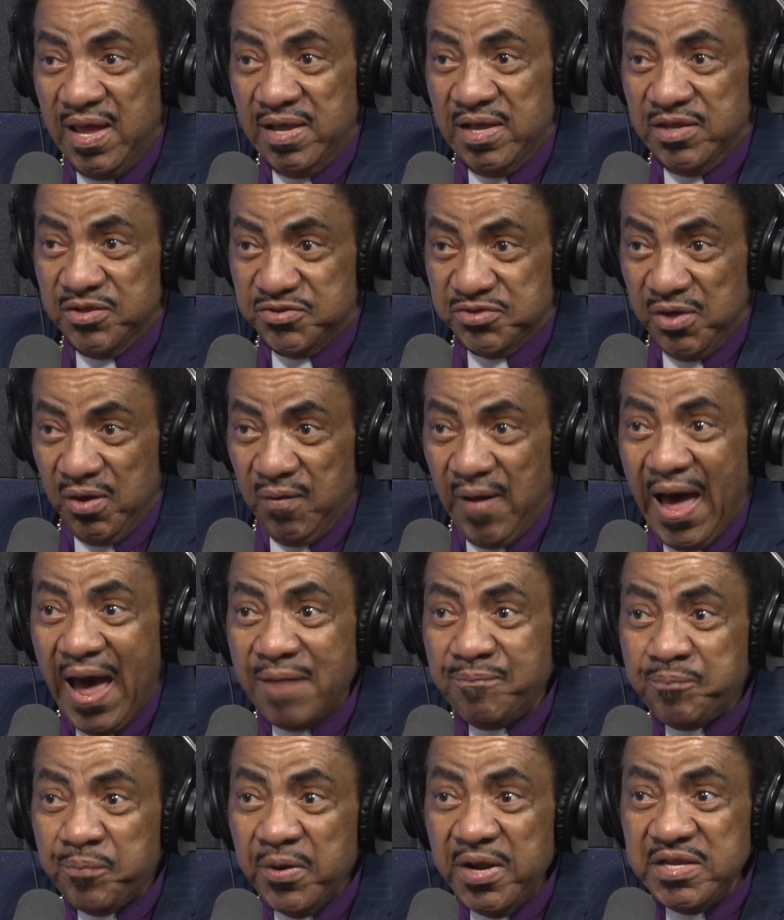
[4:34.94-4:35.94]
So
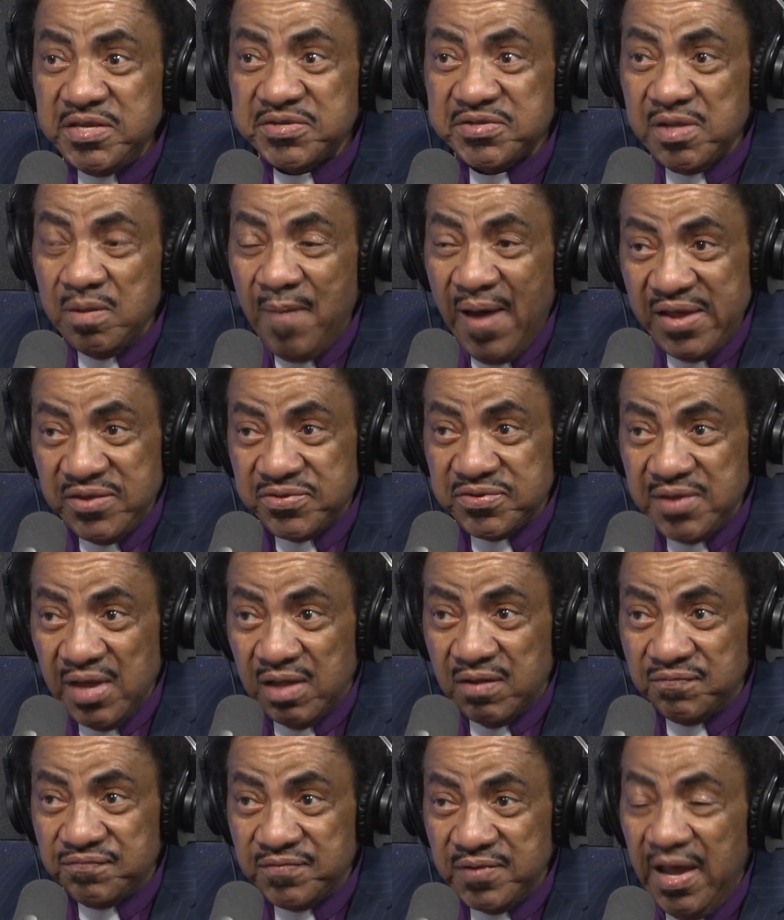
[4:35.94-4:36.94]
I preach to
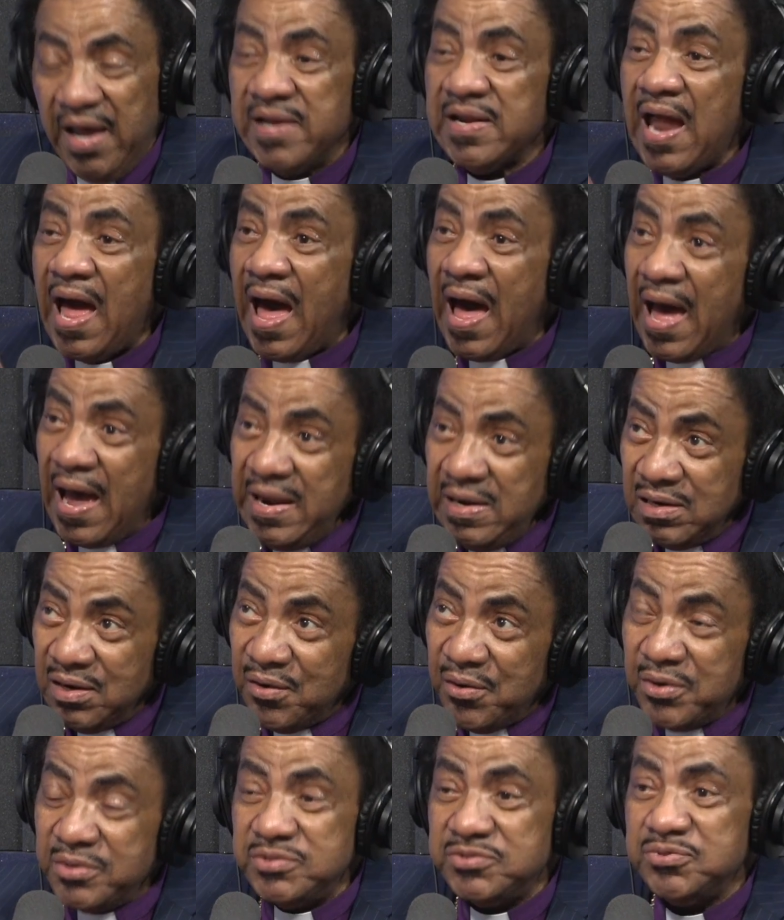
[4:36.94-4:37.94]
myself, and I
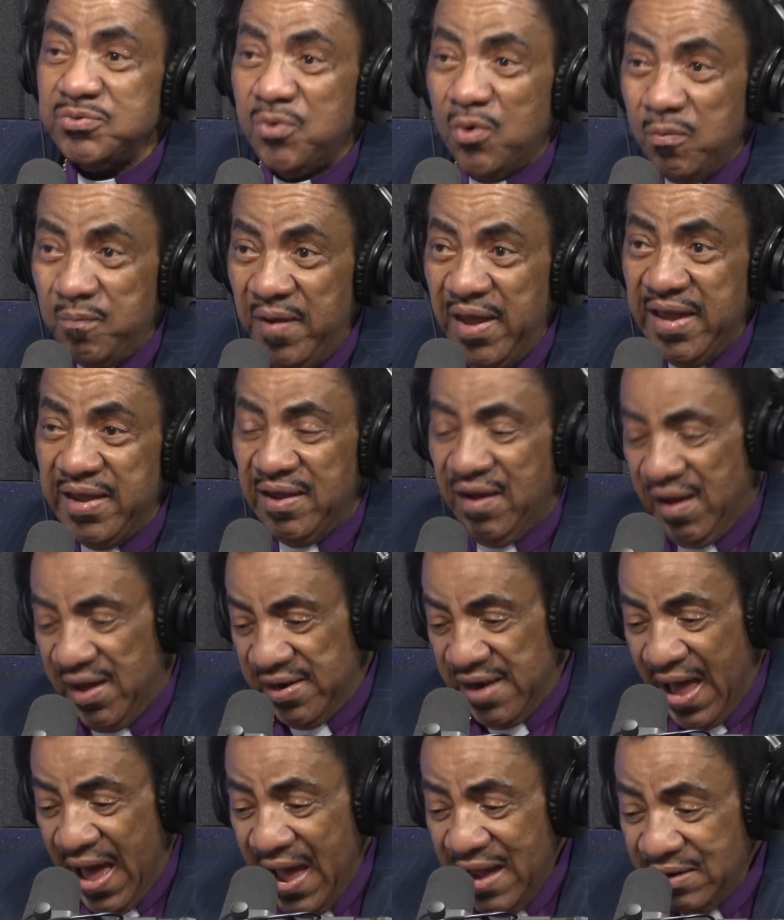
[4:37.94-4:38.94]
learned to obey
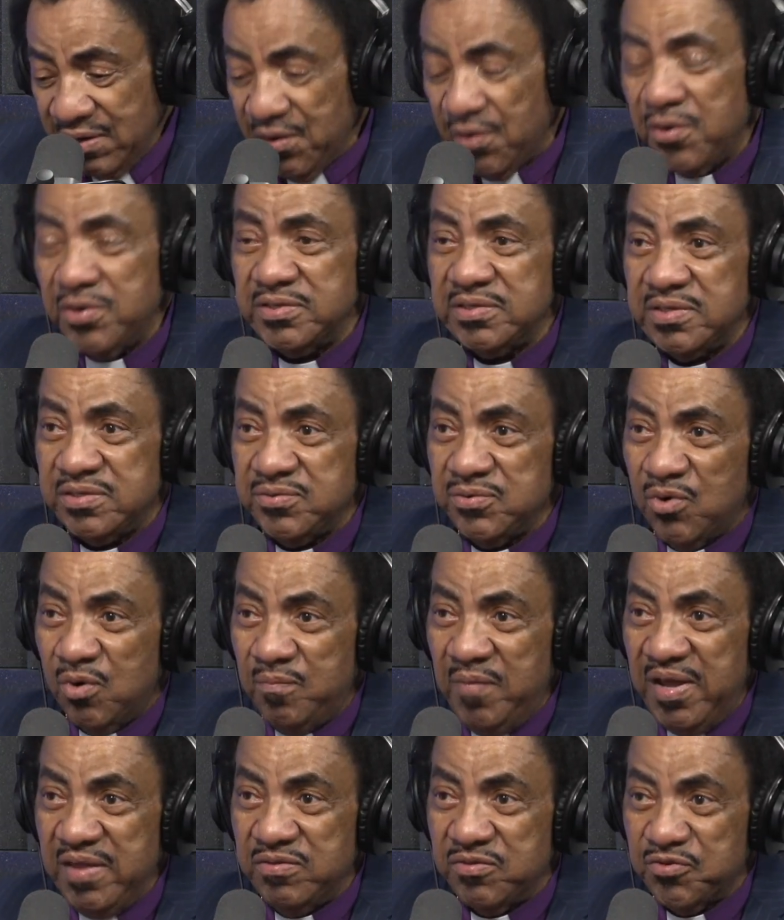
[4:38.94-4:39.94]
God. I learned to
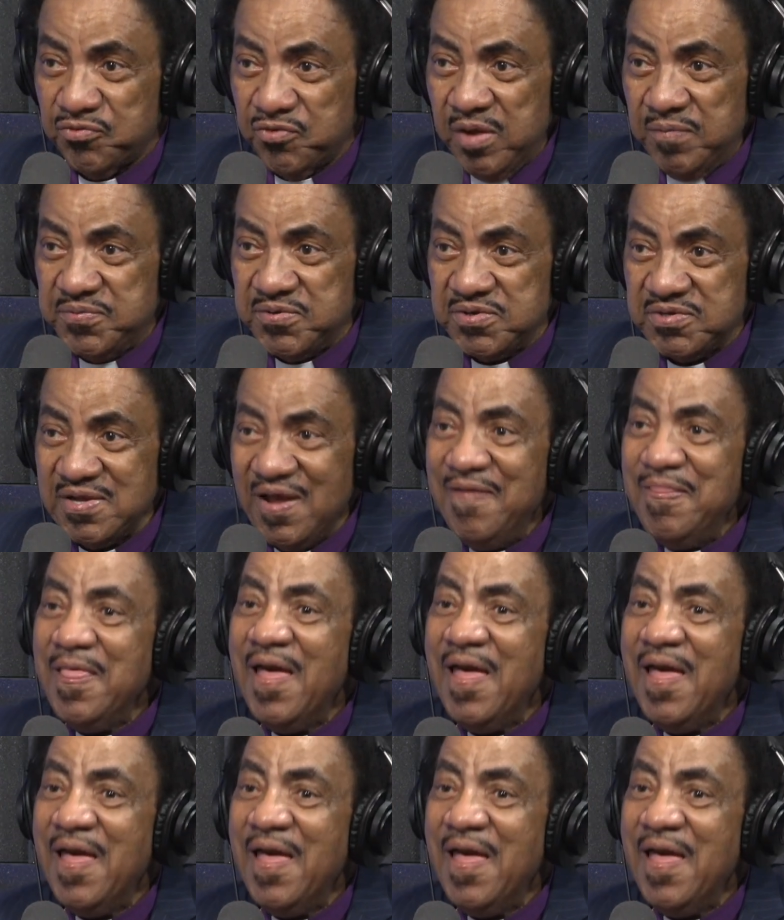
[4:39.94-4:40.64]
obey the scriptures.